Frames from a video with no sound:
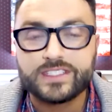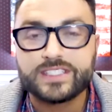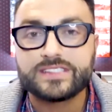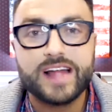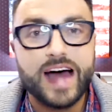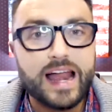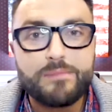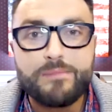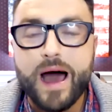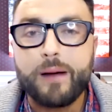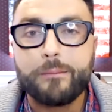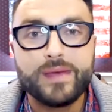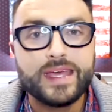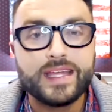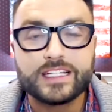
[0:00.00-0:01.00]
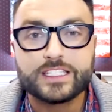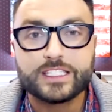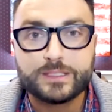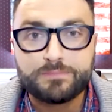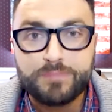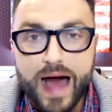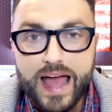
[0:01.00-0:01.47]
It's not about being
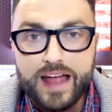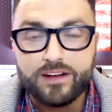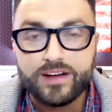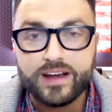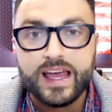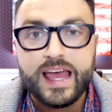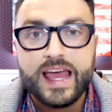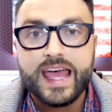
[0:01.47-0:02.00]
inspired.